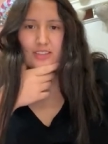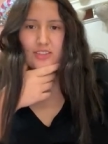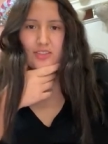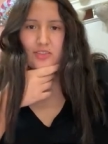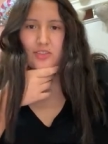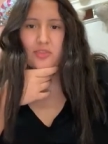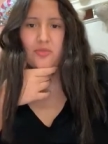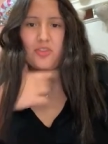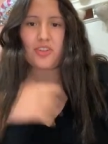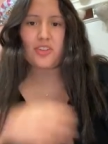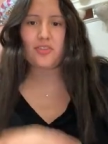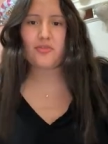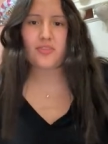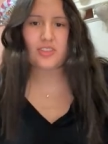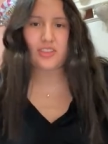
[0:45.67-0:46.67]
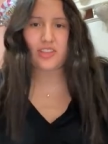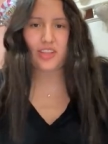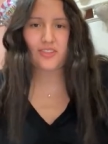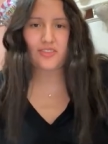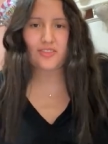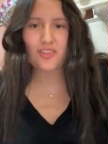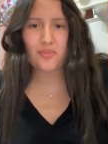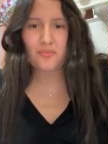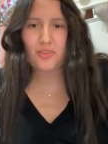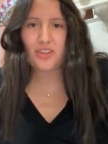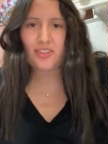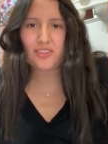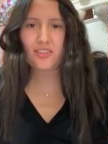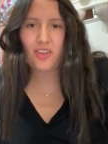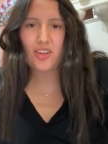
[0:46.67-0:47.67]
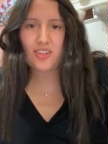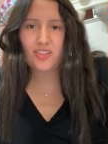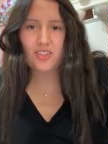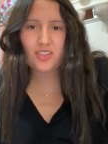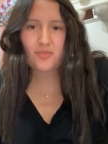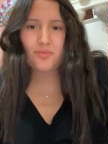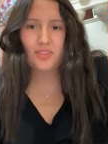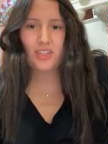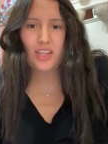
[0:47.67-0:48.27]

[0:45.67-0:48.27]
a student worker for the National Confederate Scholarships,